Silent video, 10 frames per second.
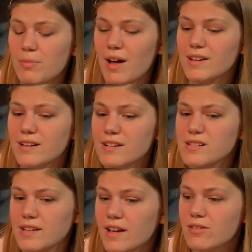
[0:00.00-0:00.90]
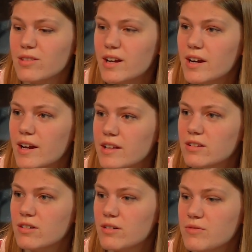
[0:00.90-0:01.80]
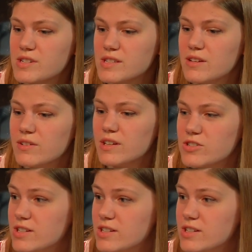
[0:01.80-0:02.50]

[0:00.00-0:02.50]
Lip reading: body to get you there, and you're receiving